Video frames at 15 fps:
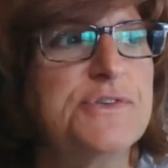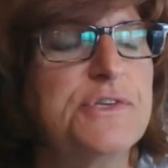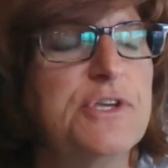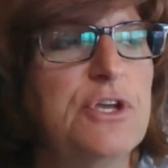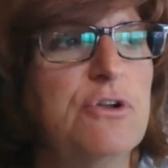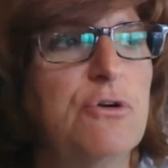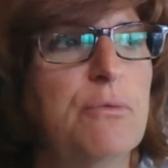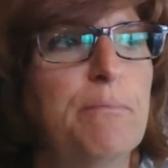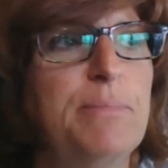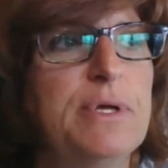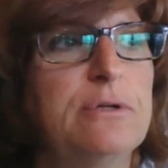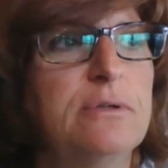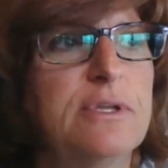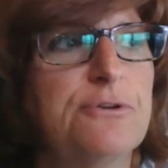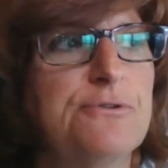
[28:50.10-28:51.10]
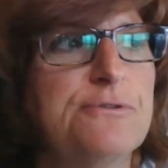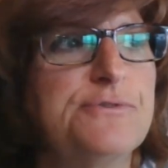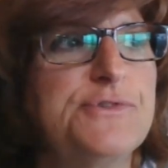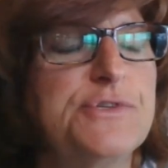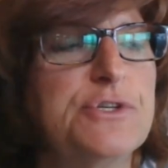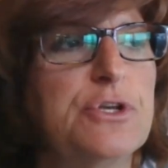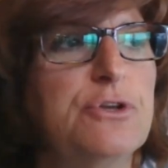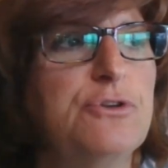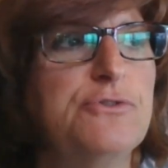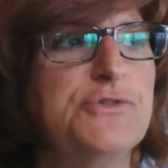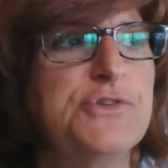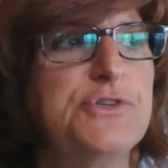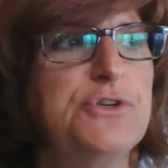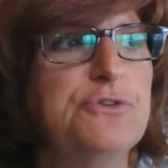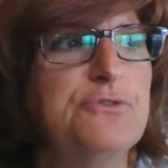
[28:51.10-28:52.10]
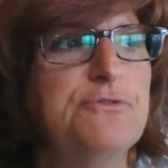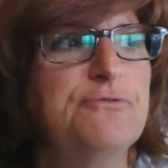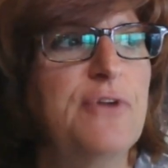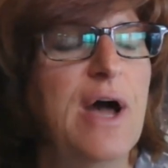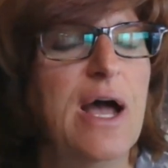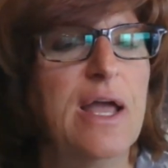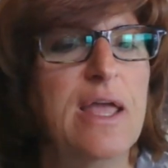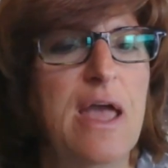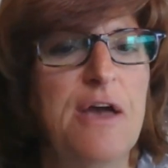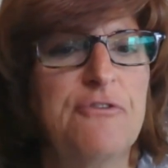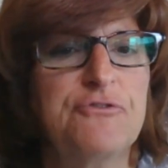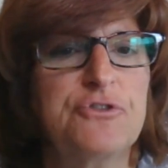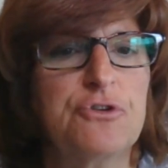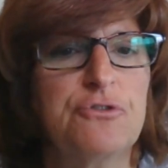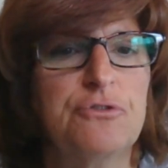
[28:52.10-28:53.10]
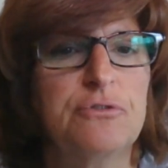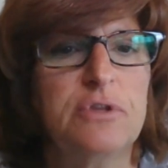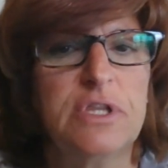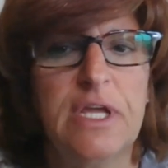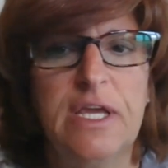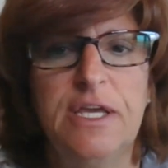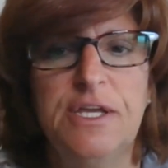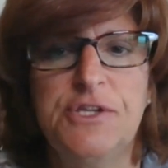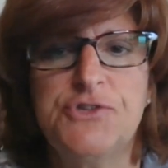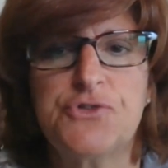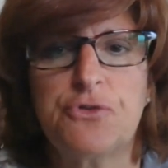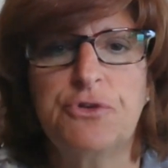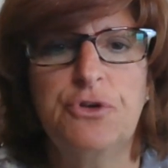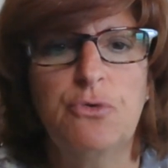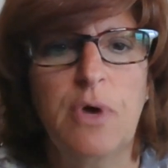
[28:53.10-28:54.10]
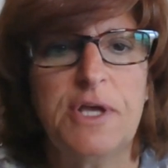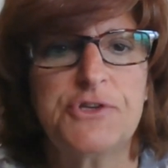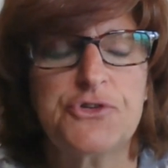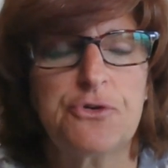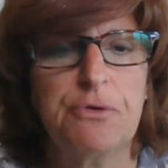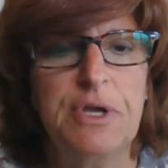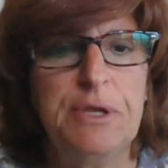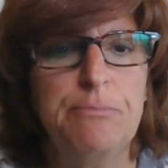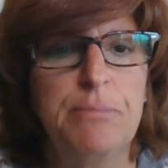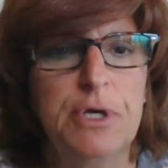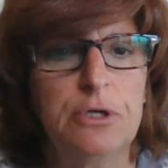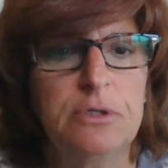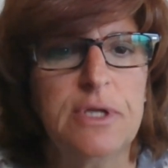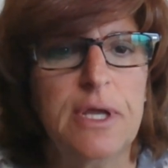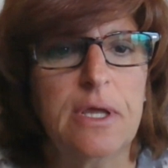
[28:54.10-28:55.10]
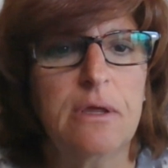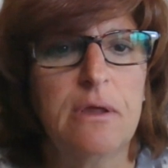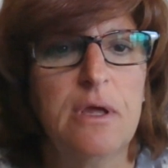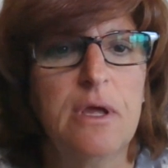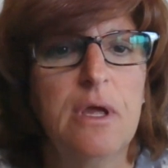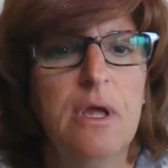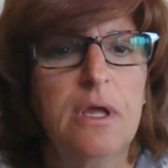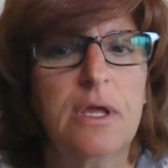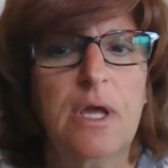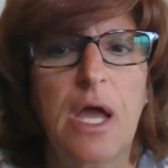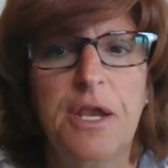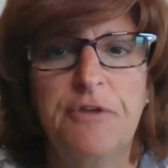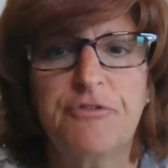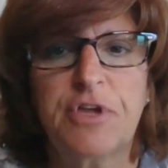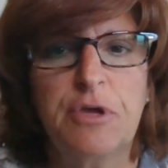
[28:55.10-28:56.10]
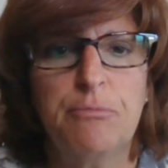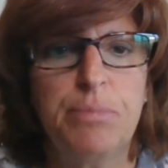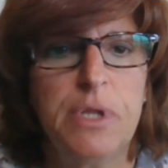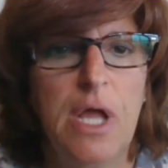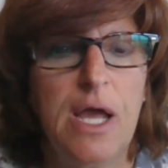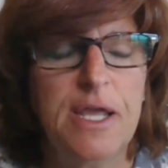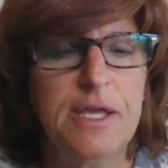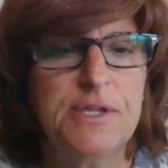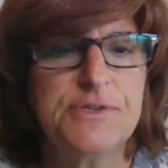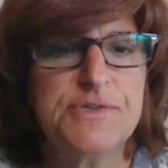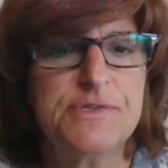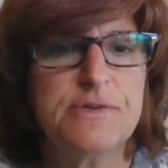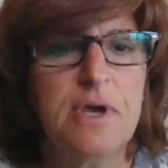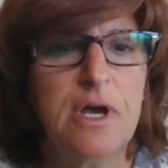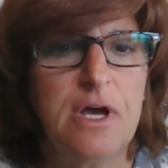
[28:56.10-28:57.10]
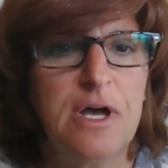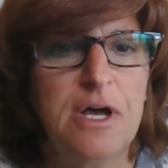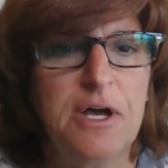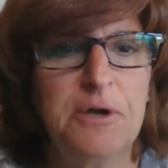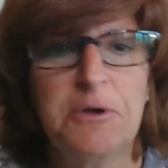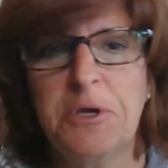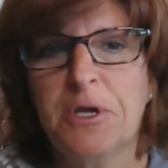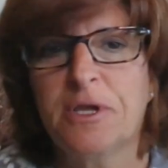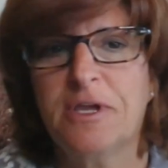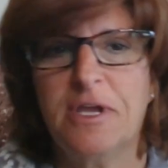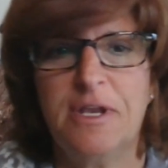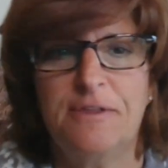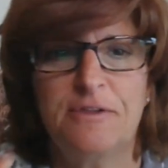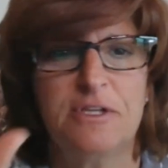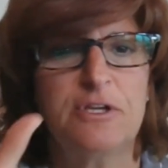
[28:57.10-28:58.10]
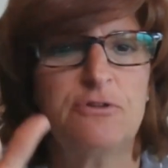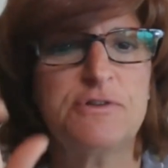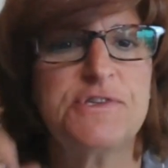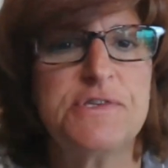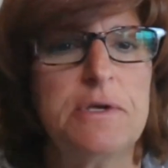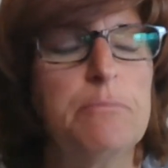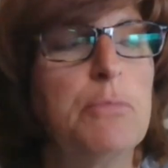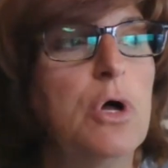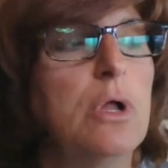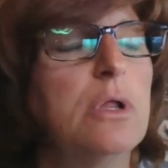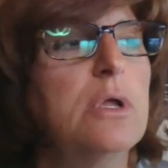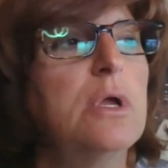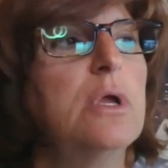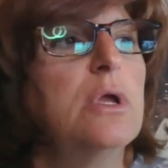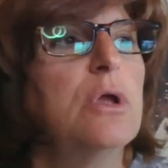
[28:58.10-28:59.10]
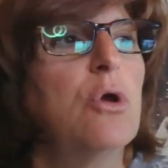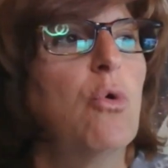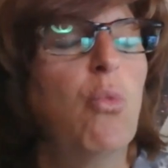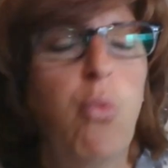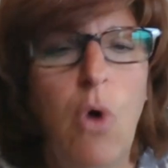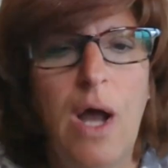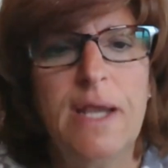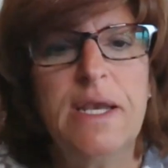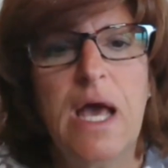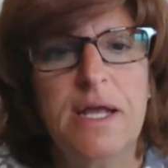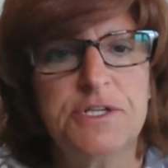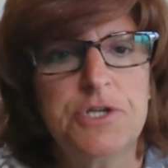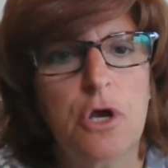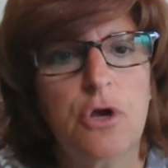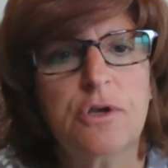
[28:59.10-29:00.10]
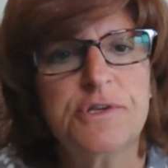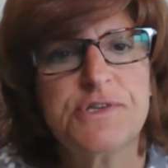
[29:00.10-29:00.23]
this. Builders used to vie after LEEDs or U.S. green building kind of compliance, getting the little symbol. Why not